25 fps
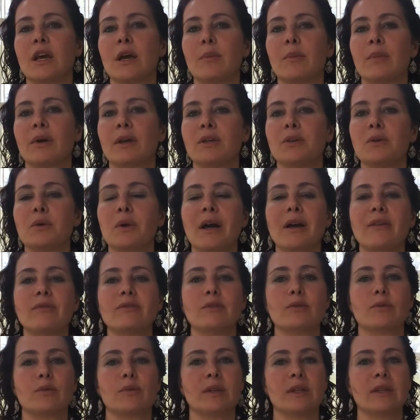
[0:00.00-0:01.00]
But you have
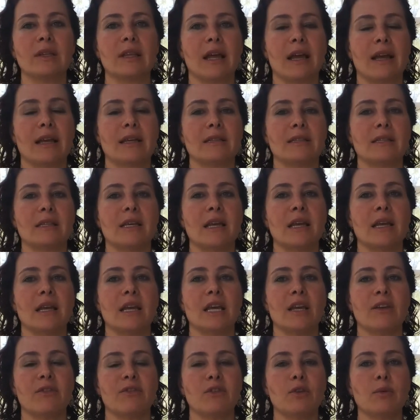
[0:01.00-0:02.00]
to realize,
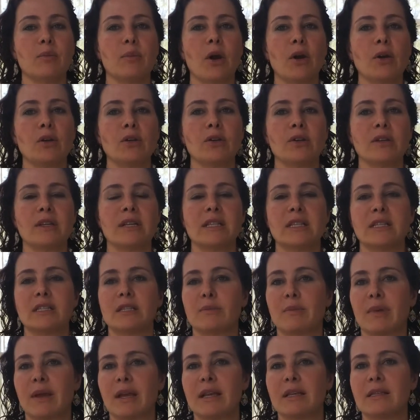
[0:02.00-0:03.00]
if your partner needs
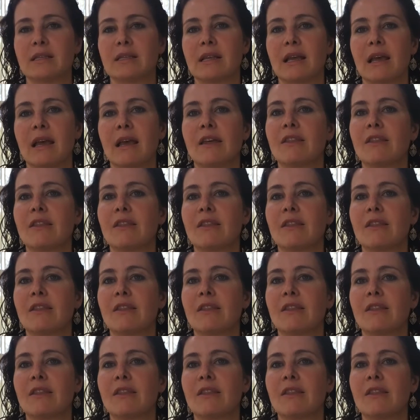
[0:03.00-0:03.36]
space,